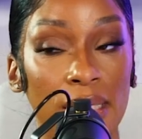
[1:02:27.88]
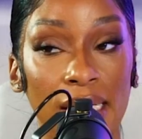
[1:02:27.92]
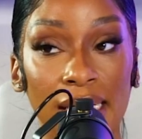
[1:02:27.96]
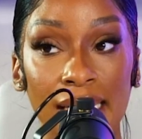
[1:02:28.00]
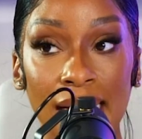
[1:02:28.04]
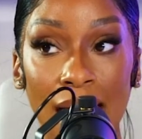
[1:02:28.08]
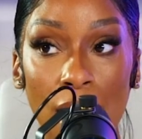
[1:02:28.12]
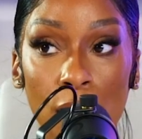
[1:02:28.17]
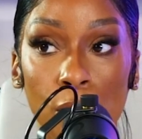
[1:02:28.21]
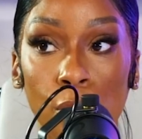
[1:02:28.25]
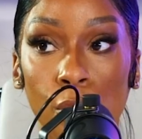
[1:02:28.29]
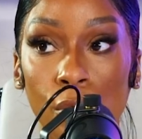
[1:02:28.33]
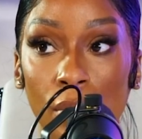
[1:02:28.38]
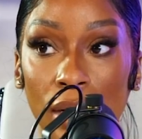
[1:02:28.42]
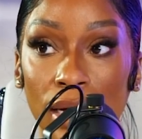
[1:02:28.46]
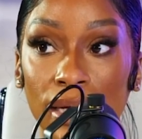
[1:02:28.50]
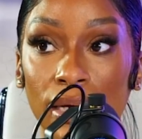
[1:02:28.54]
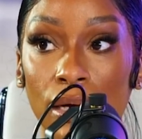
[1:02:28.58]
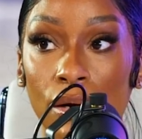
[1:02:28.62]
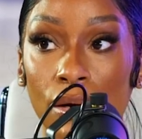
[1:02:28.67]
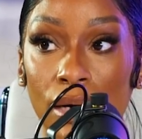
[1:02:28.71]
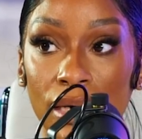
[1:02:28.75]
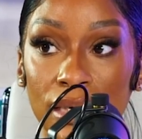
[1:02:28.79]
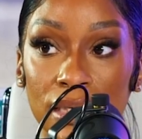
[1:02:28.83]
and I want
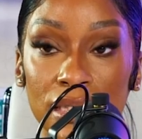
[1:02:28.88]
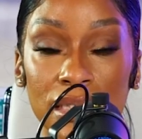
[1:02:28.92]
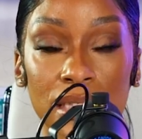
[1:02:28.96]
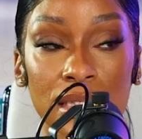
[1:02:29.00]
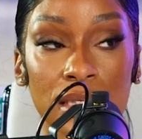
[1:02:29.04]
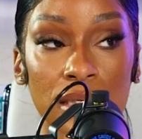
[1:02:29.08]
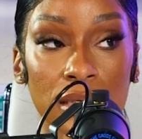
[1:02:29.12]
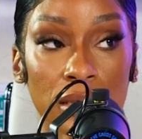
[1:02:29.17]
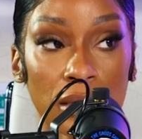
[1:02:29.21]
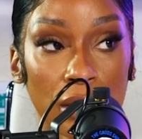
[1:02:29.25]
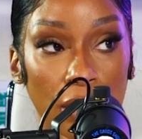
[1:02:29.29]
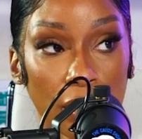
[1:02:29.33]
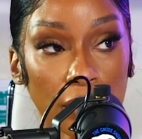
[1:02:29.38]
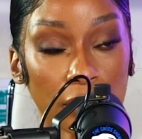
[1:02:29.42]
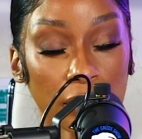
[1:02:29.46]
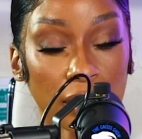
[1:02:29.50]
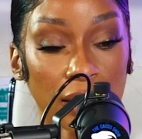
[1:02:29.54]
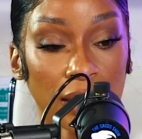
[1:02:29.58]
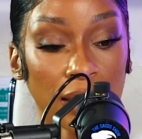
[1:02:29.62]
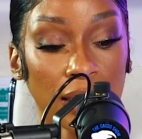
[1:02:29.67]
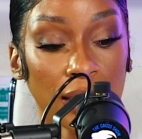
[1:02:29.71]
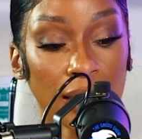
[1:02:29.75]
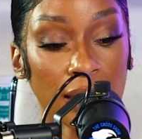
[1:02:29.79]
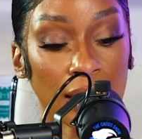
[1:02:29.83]
artists to know
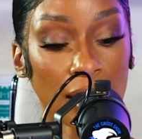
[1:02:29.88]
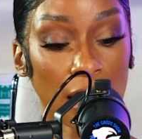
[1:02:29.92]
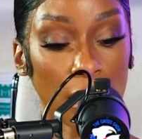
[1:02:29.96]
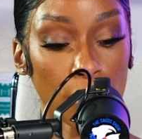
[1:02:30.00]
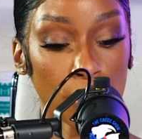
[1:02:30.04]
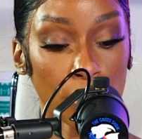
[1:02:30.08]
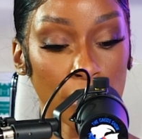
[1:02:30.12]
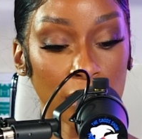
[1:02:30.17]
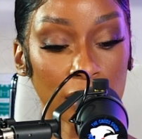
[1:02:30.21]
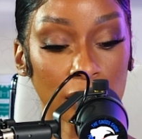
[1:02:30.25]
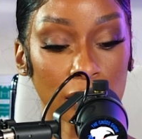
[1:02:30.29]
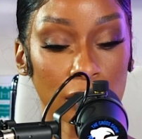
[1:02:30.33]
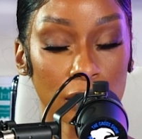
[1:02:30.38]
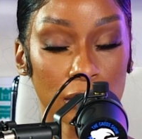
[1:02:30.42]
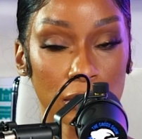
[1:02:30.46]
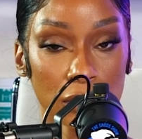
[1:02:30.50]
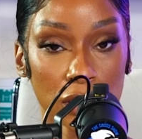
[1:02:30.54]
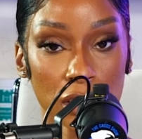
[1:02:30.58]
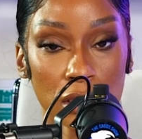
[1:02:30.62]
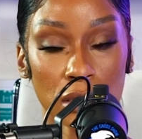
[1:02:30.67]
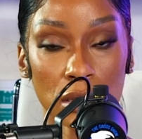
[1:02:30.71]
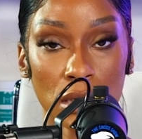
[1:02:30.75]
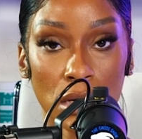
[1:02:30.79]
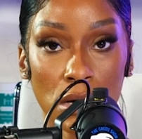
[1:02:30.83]
that, and I want them
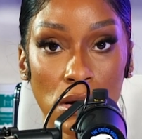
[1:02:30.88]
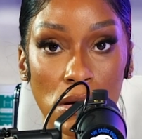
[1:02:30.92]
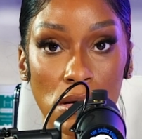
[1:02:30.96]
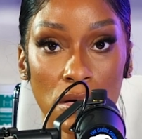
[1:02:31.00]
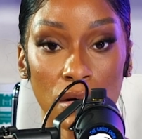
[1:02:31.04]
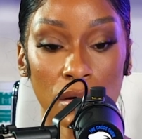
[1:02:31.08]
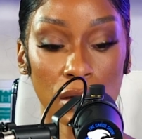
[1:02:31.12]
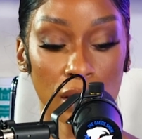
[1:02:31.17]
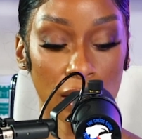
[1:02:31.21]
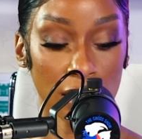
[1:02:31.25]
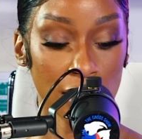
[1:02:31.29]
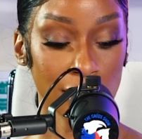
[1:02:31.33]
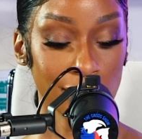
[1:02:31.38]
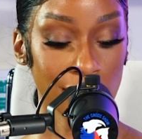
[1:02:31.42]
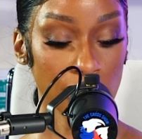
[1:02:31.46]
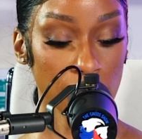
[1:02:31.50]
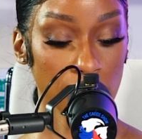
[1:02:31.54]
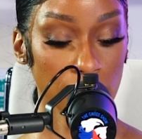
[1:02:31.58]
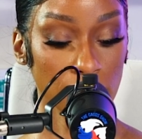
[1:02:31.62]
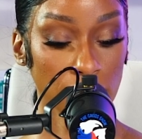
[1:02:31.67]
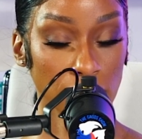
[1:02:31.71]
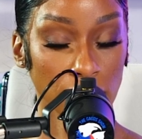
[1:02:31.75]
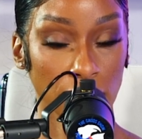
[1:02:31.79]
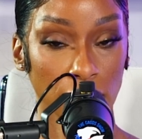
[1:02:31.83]
to know
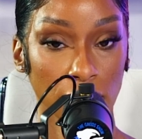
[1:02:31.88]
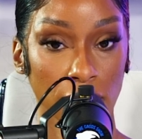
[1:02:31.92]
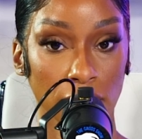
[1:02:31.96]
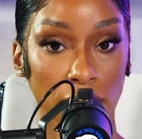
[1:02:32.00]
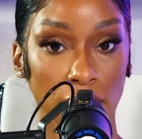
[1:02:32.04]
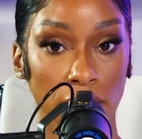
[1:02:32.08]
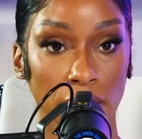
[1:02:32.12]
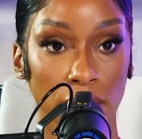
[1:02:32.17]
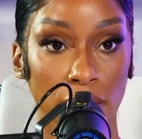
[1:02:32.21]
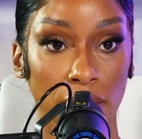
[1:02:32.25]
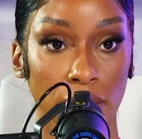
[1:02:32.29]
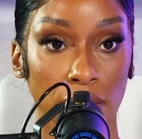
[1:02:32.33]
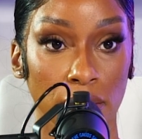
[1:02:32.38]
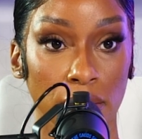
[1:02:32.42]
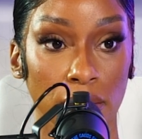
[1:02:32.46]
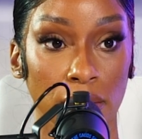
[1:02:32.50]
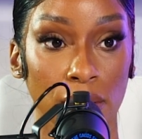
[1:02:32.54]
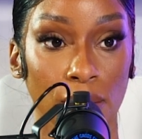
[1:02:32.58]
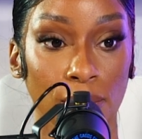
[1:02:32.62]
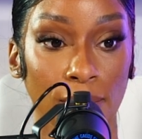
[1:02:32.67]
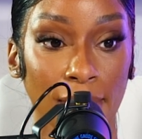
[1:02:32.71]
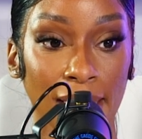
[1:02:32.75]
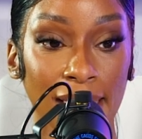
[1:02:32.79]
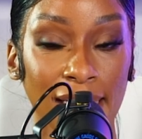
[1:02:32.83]

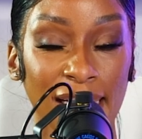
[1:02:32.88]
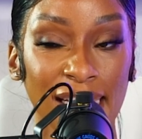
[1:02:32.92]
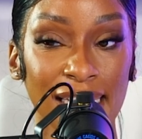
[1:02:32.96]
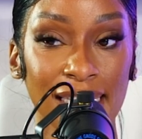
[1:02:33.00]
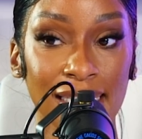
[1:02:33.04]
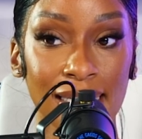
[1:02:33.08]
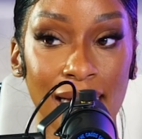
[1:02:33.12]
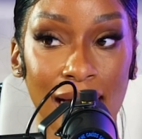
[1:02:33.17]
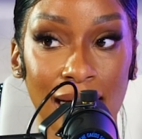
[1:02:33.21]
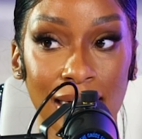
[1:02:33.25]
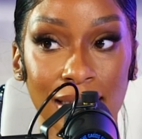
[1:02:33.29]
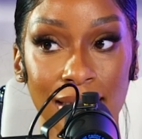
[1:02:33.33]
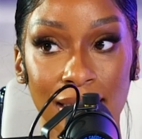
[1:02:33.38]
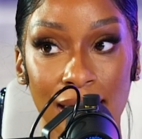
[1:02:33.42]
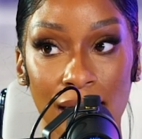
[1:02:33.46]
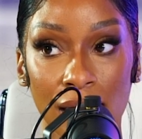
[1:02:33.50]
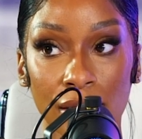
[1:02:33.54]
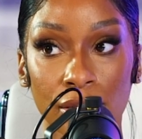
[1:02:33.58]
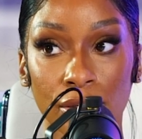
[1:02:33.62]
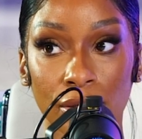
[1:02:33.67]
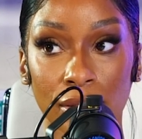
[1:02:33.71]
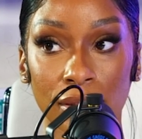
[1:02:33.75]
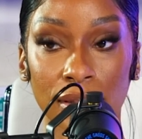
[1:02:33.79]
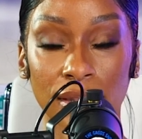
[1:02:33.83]
the way they knock
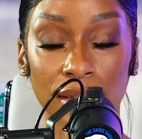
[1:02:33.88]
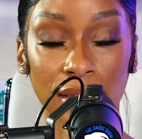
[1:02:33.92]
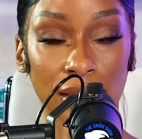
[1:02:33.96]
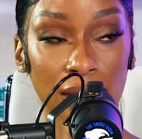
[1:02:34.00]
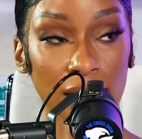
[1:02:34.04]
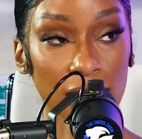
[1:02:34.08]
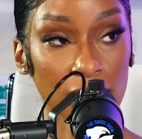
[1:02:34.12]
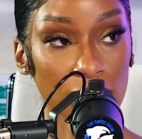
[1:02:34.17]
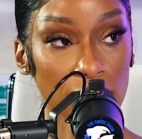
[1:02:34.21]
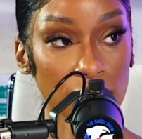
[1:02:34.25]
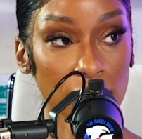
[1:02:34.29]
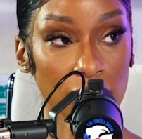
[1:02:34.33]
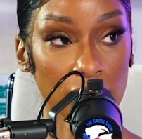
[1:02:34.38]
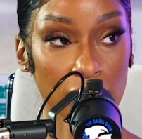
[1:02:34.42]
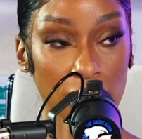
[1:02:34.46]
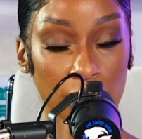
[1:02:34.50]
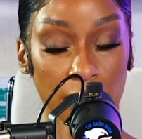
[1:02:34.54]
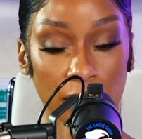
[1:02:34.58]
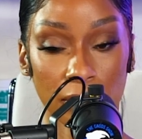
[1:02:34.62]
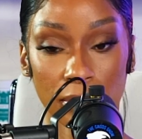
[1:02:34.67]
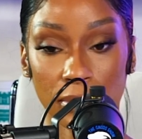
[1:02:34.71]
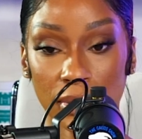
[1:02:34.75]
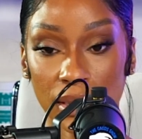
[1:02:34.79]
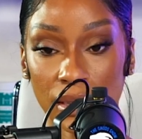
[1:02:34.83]
down your DMs
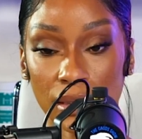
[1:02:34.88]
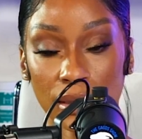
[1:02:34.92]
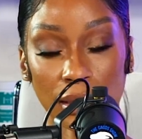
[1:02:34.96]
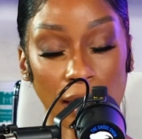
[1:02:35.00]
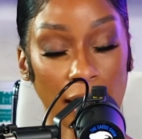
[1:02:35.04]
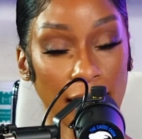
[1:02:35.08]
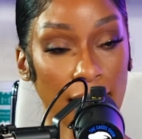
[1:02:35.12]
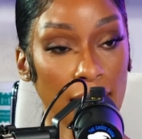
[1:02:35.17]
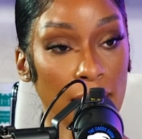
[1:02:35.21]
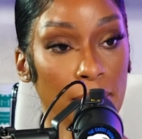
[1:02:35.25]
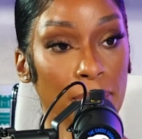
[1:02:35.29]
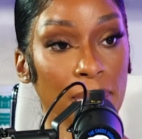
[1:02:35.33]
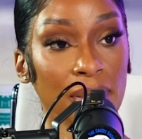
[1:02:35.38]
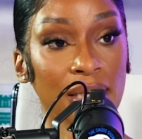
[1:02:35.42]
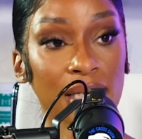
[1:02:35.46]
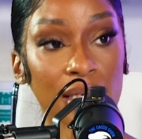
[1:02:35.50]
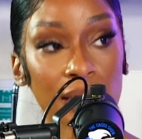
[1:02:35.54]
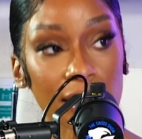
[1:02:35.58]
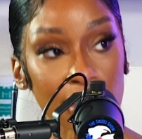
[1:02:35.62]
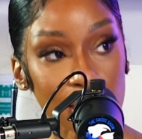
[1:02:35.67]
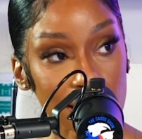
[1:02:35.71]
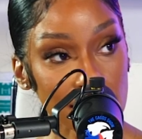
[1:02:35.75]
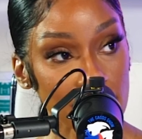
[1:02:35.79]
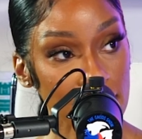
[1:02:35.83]
and be like,
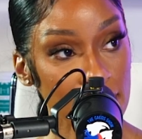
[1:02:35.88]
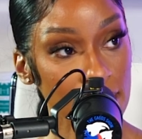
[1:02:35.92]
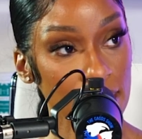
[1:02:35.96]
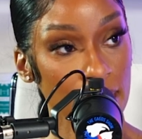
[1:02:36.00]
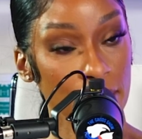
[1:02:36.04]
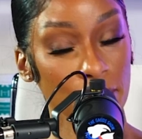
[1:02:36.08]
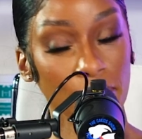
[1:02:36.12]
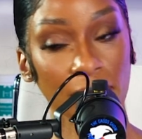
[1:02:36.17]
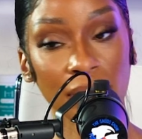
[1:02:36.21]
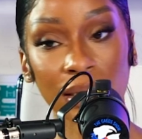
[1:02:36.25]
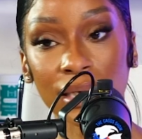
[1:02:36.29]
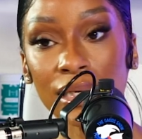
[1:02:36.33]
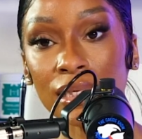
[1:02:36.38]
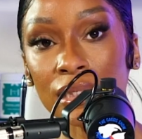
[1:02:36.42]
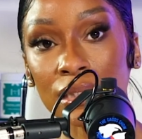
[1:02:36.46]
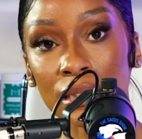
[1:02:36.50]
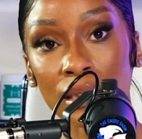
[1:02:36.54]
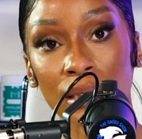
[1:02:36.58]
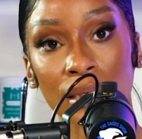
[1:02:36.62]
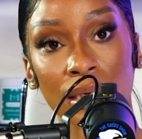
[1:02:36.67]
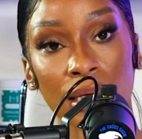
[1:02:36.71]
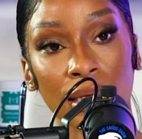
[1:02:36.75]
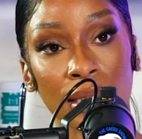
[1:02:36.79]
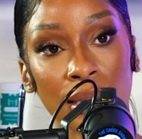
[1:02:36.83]
please listen and please,
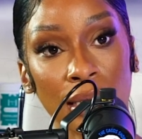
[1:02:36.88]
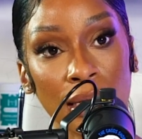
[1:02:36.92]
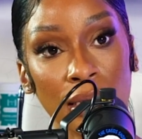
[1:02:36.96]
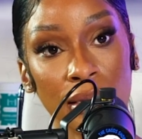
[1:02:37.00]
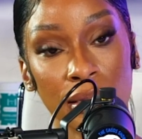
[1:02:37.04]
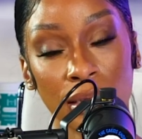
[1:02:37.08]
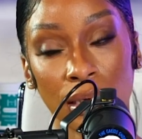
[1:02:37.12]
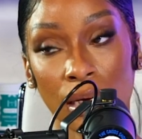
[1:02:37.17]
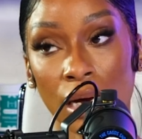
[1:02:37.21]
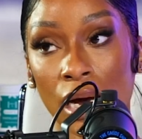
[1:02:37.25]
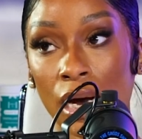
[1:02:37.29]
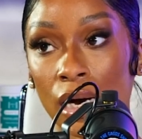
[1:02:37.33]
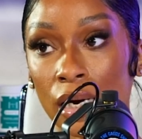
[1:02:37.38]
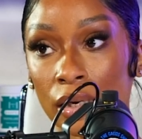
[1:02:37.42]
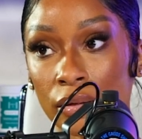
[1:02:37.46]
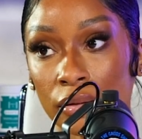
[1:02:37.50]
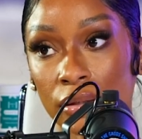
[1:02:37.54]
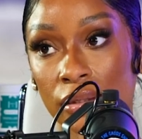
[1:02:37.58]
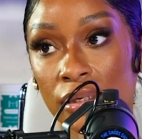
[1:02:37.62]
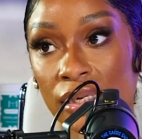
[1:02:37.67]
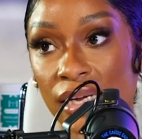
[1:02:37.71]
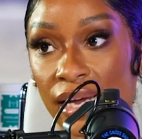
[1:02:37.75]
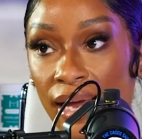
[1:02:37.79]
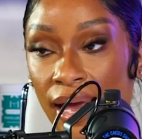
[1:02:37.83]
and that the
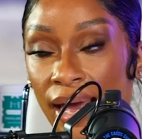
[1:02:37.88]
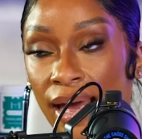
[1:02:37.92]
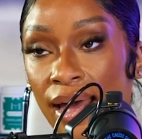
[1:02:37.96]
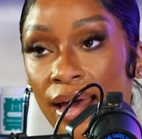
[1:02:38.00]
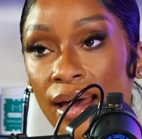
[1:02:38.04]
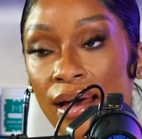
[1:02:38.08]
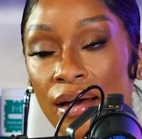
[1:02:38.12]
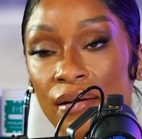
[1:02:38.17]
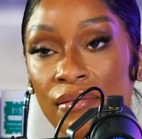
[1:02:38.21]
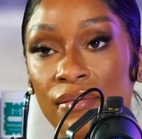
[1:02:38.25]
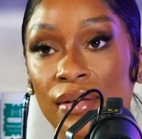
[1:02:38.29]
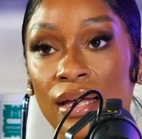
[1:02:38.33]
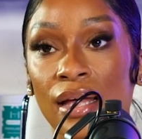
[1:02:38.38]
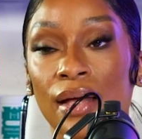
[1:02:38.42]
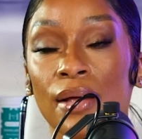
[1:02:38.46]
hunger they have.